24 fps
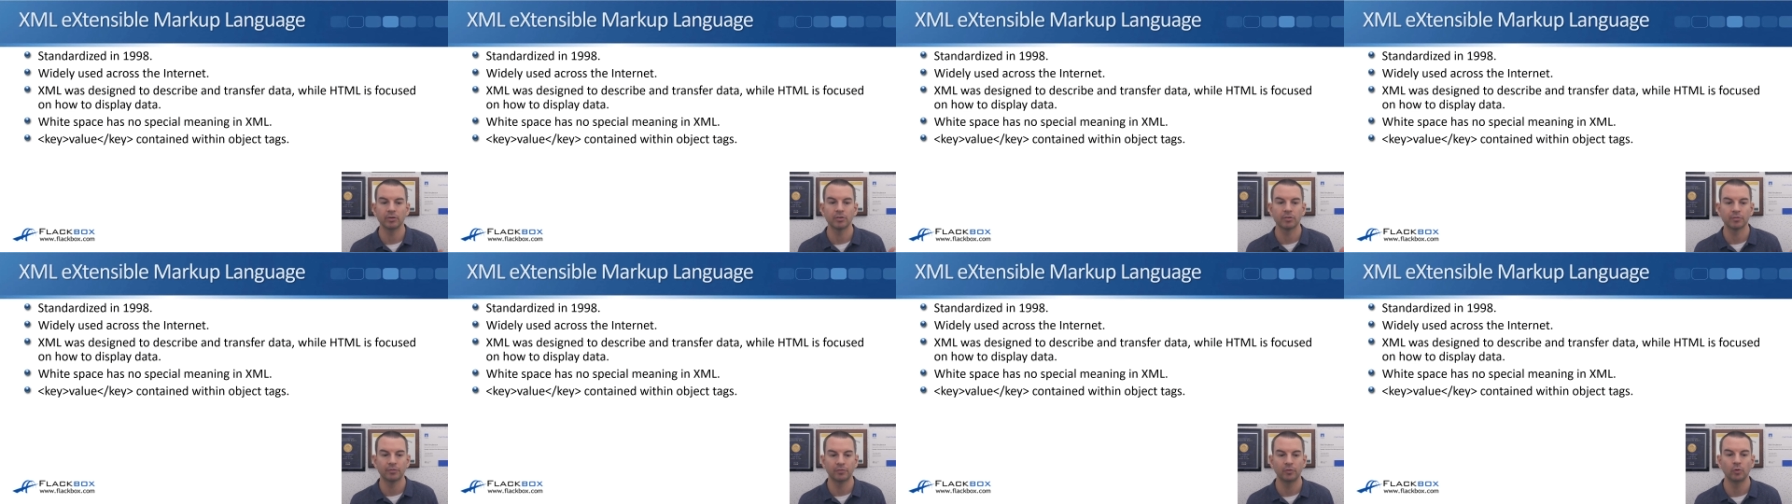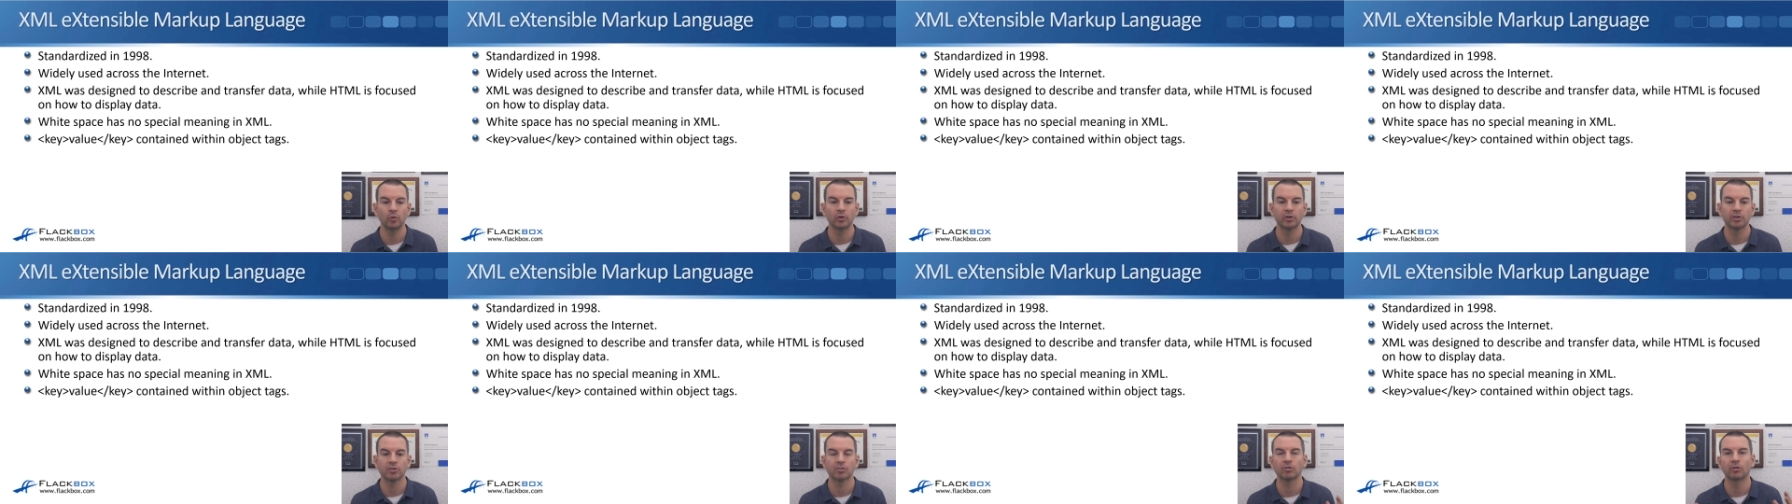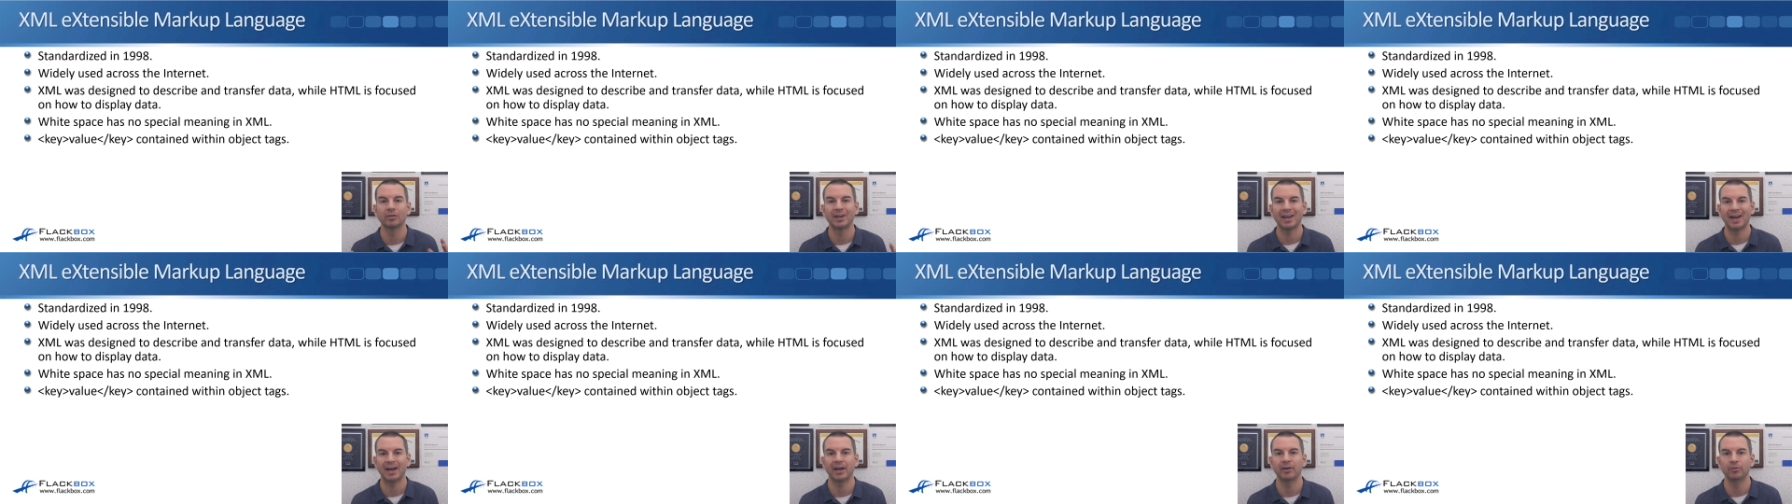is focused
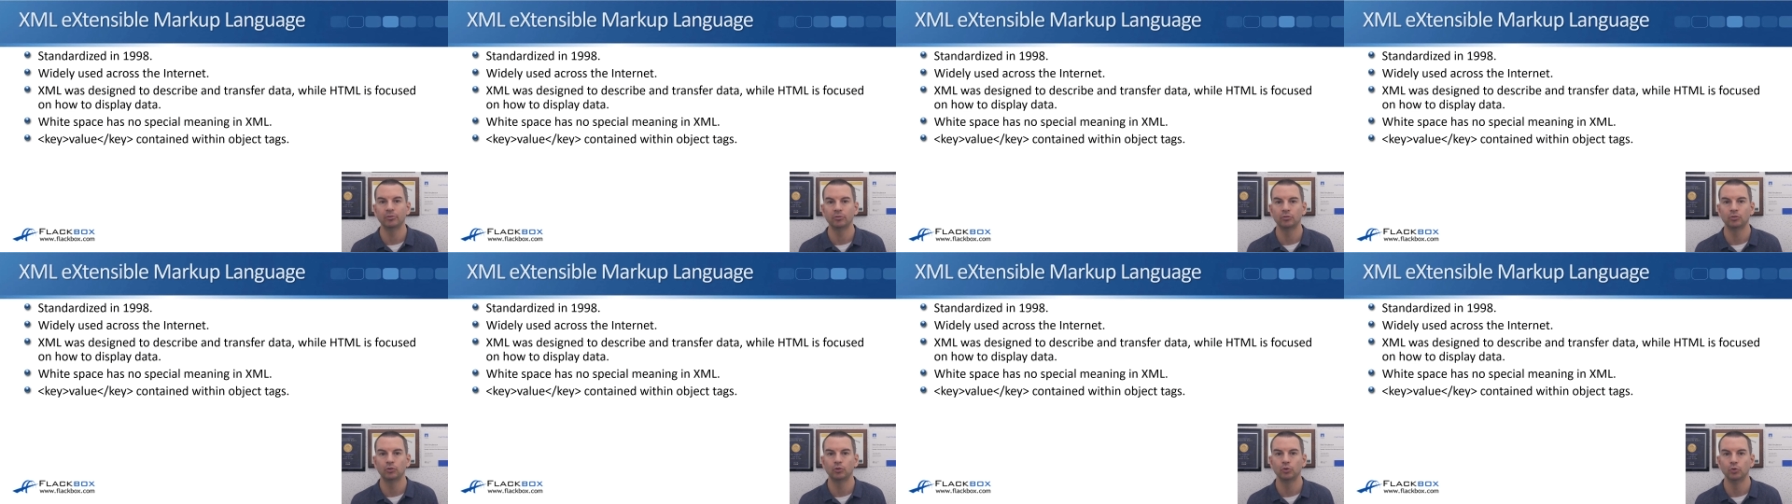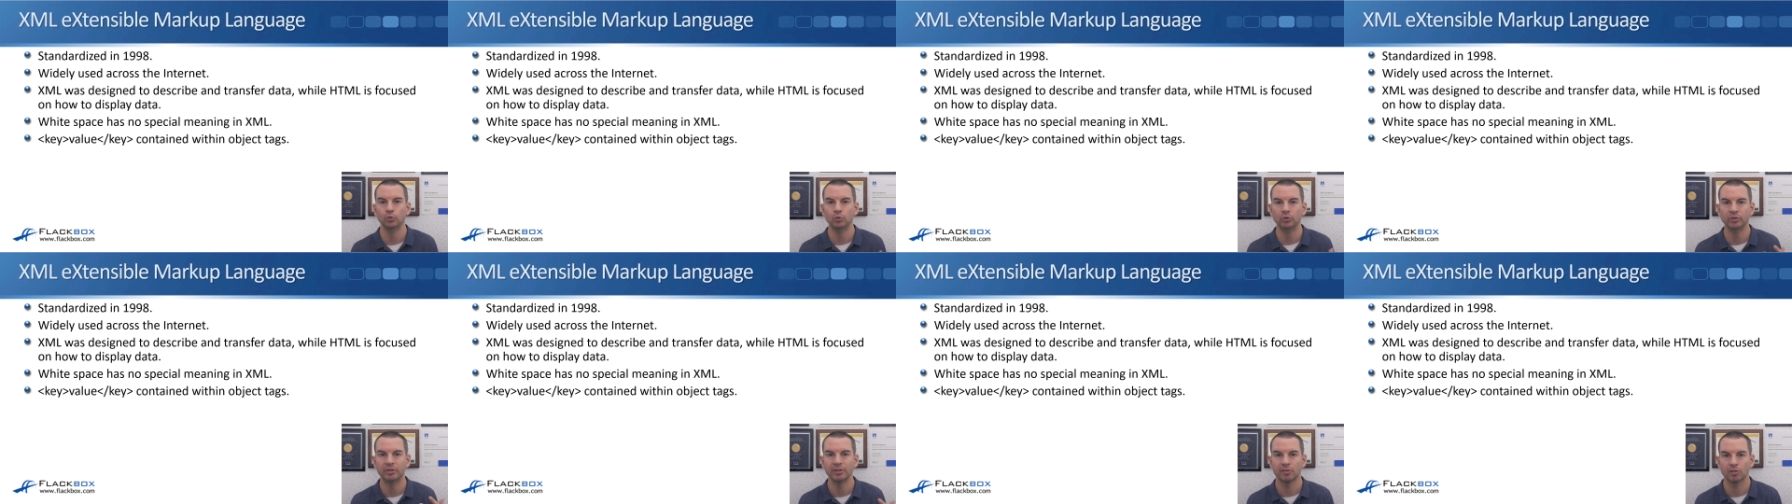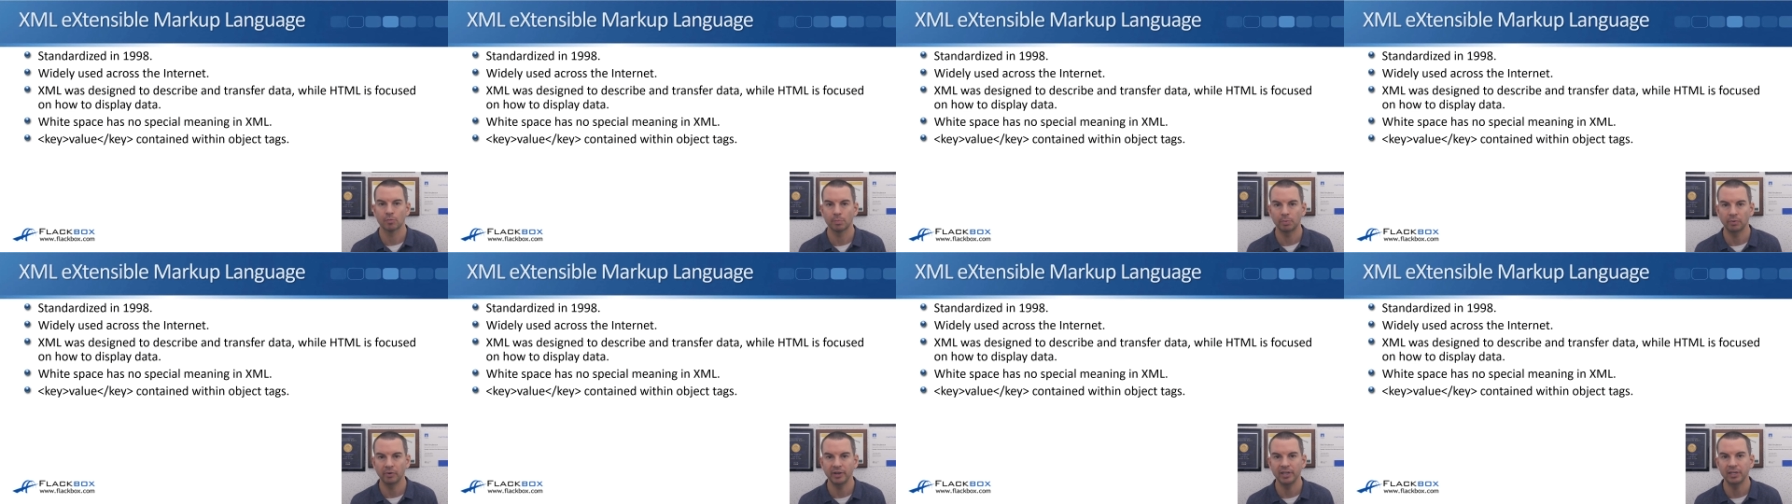on how to
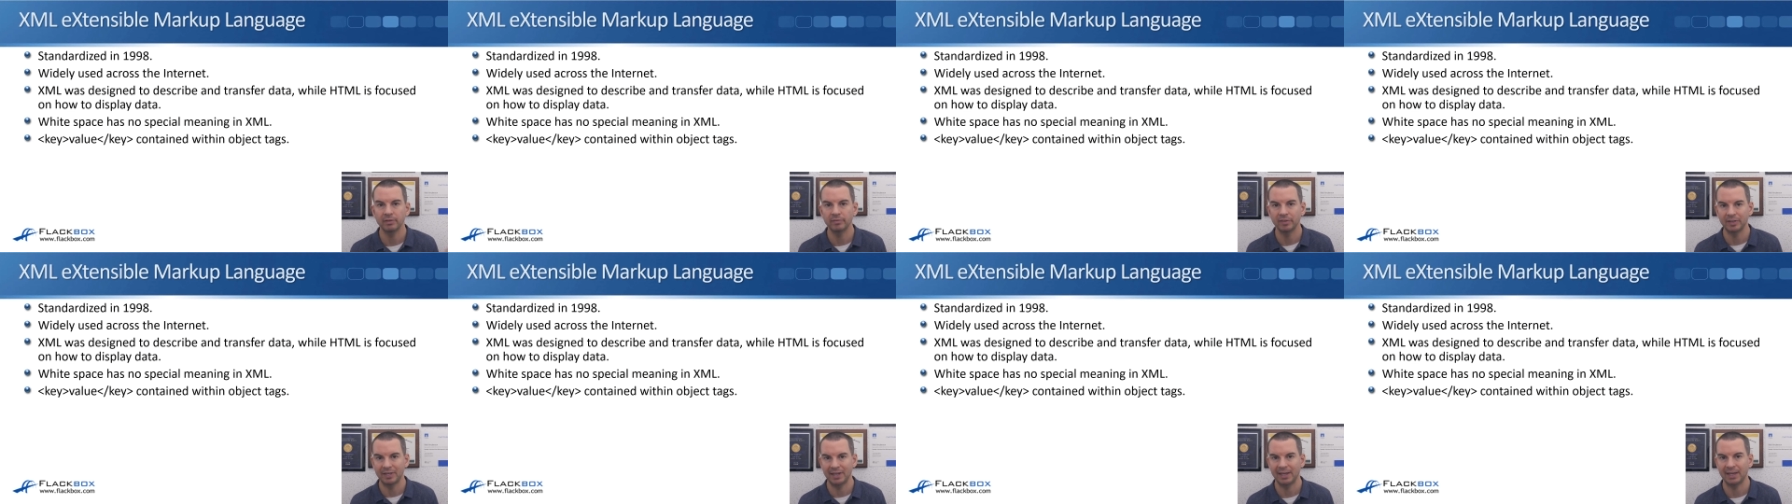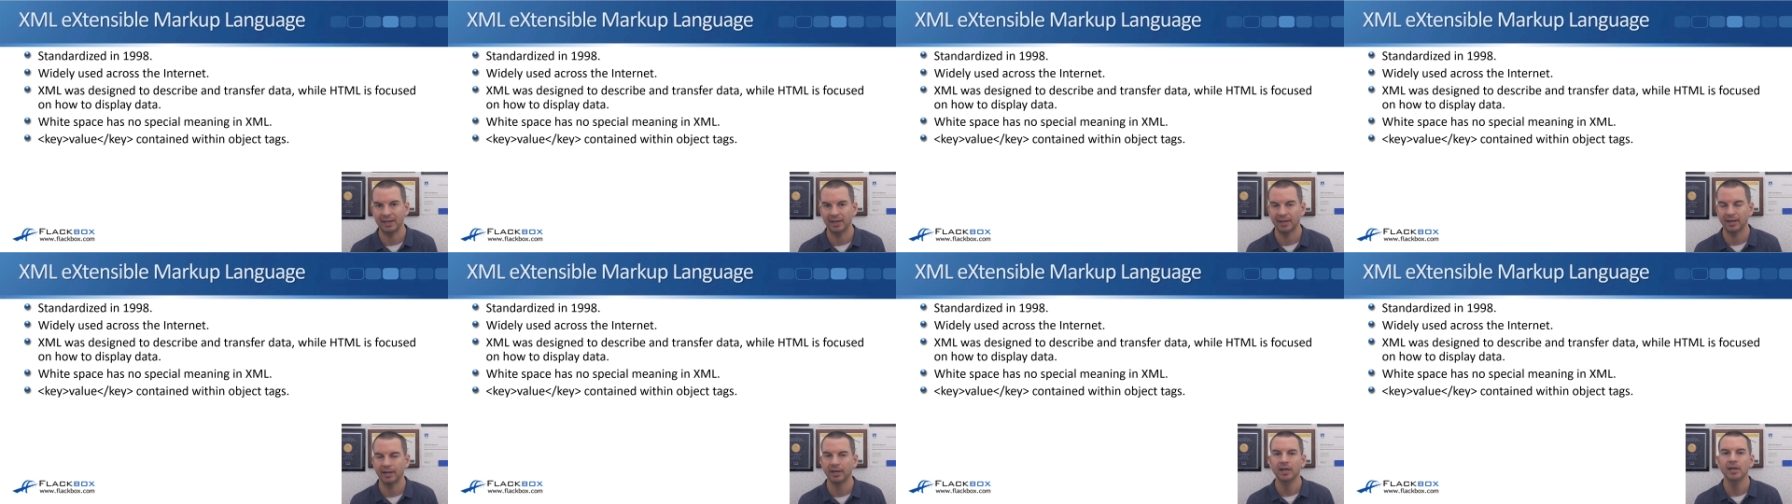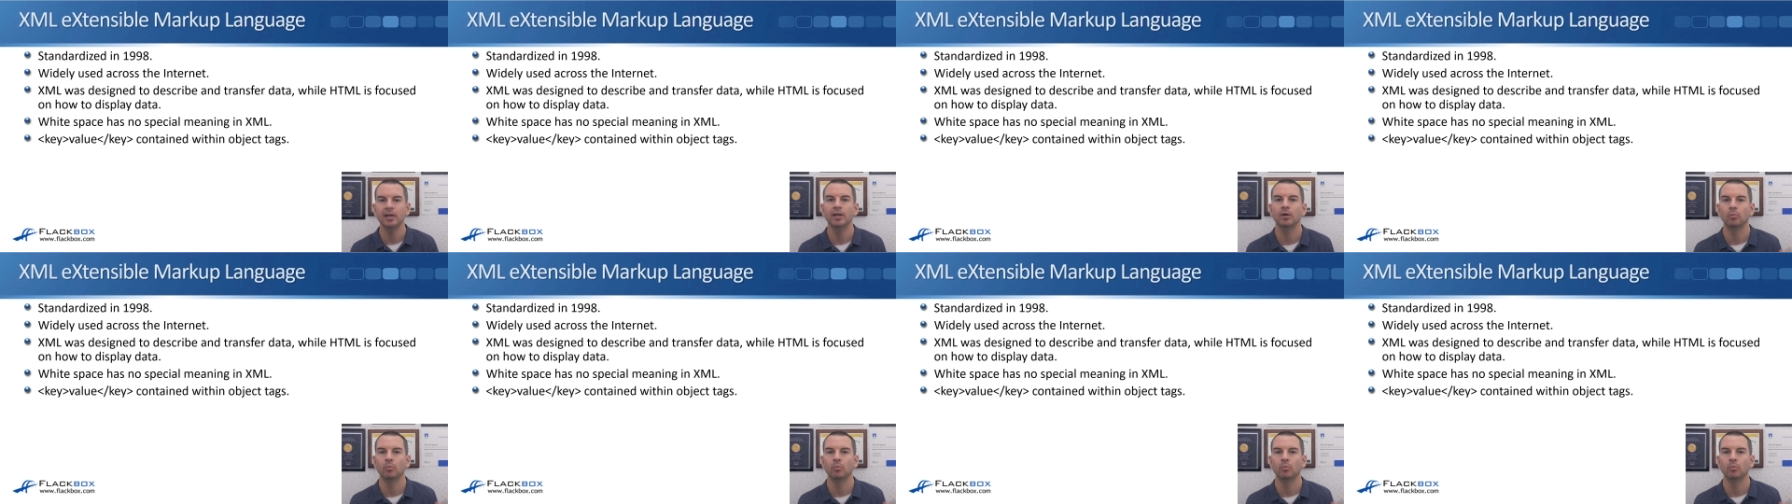display the data